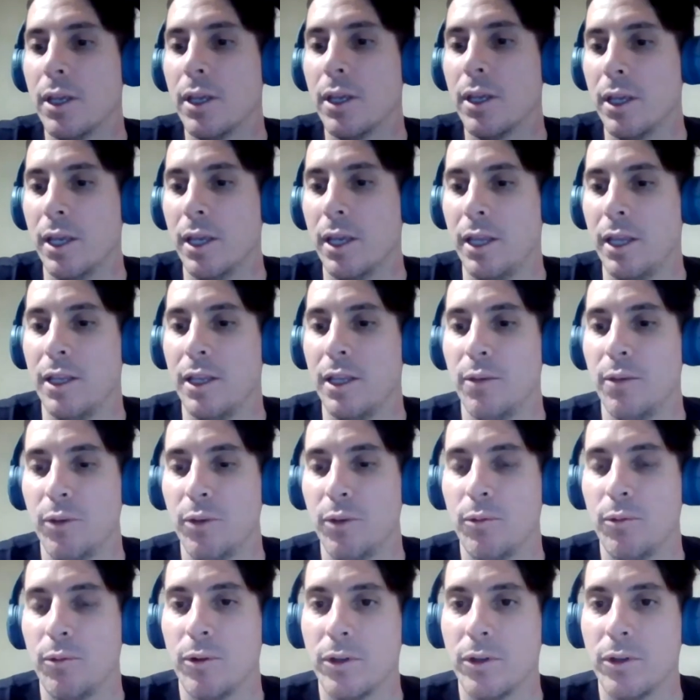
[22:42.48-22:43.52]
And then we
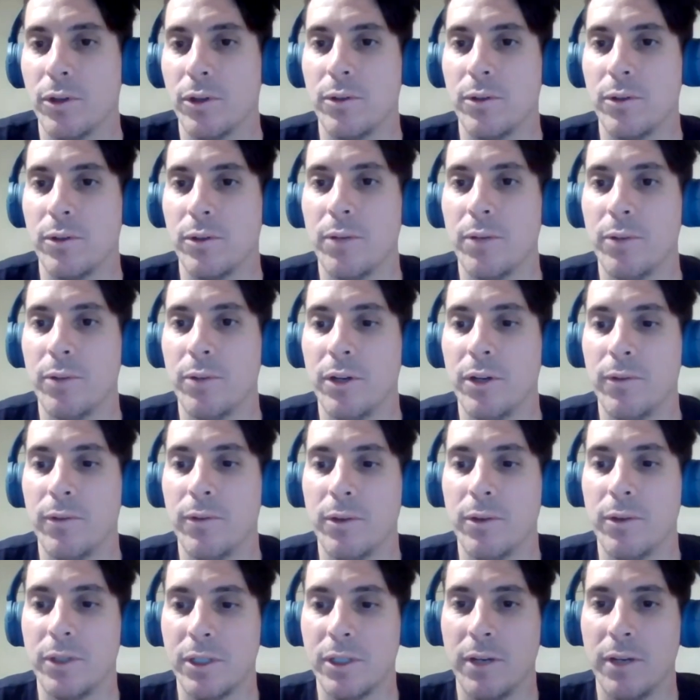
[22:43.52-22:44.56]
work to get rid of all
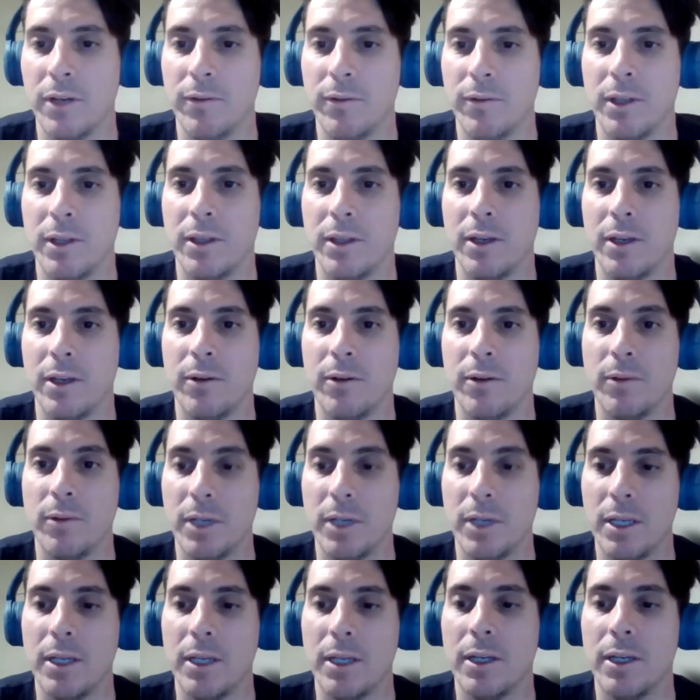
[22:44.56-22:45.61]
the stuff that they don't
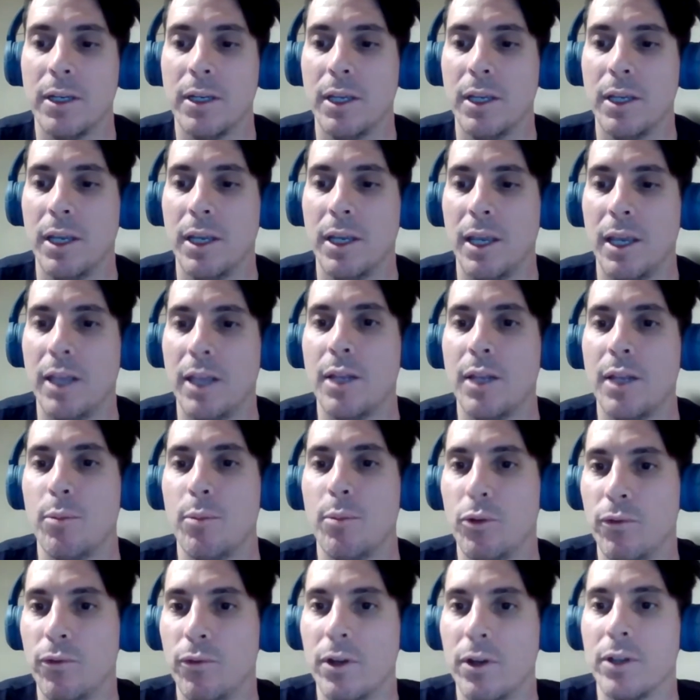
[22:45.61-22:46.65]
need and then
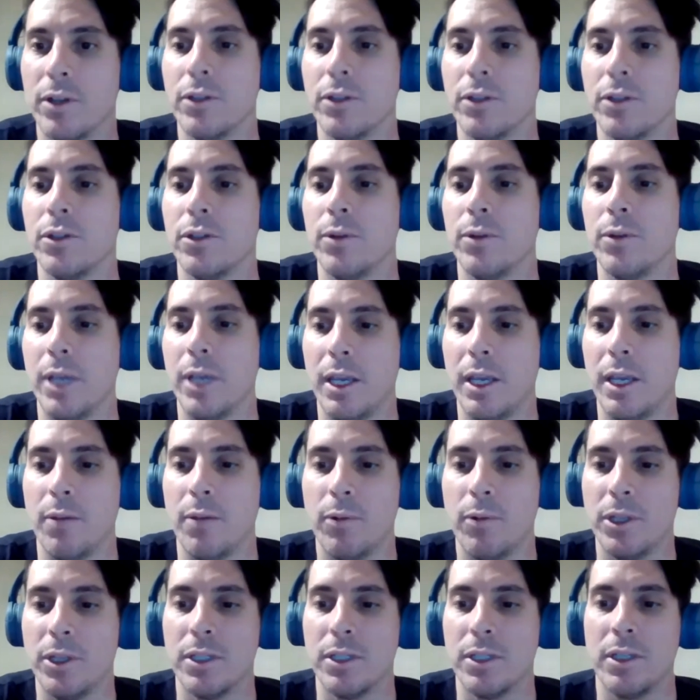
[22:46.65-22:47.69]
move on to, hey,
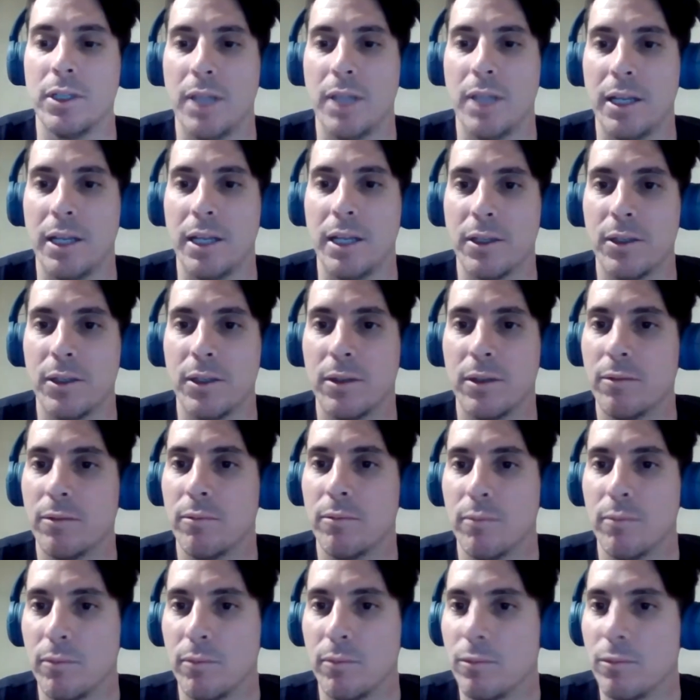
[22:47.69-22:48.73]
what is it that
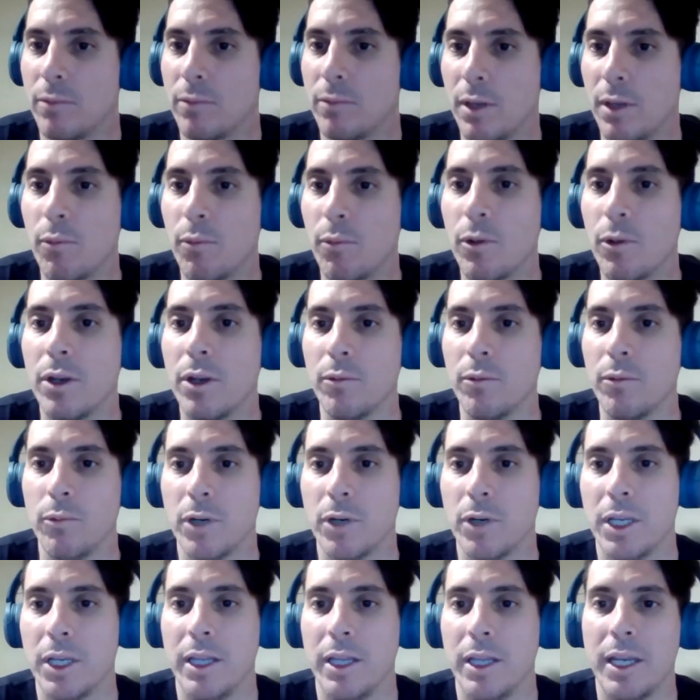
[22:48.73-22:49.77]
they want?
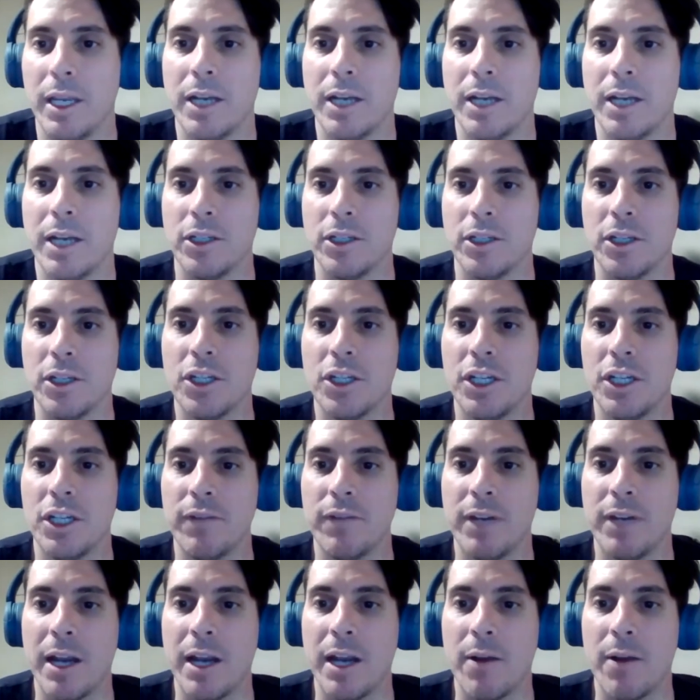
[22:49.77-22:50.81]
What can they actually
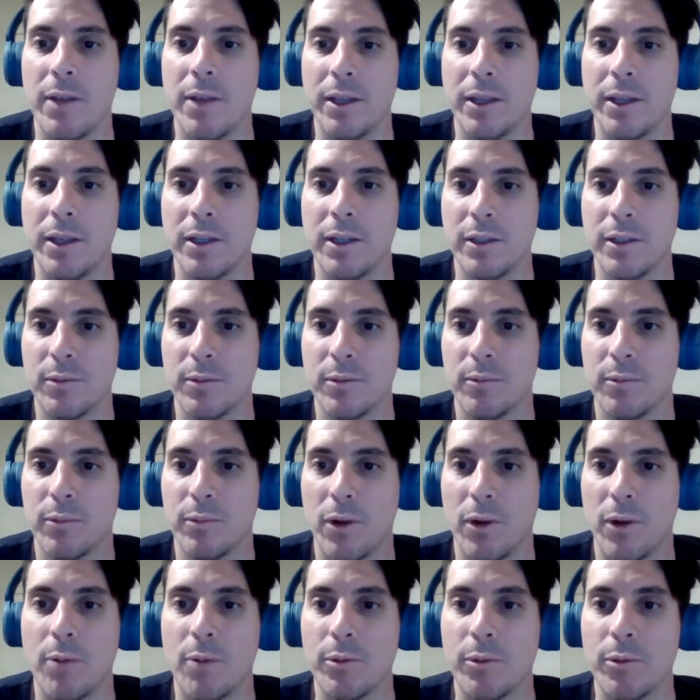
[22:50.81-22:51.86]
achieve now that this
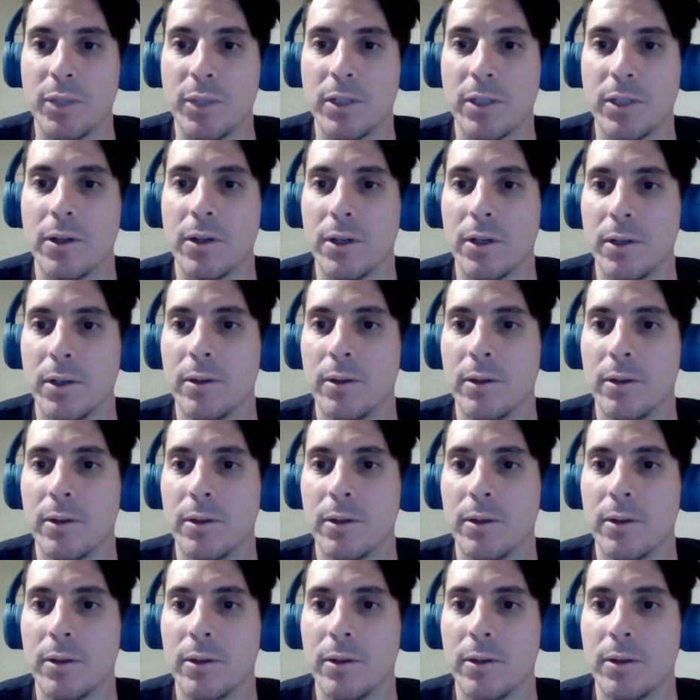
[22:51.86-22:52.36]
problem is gone?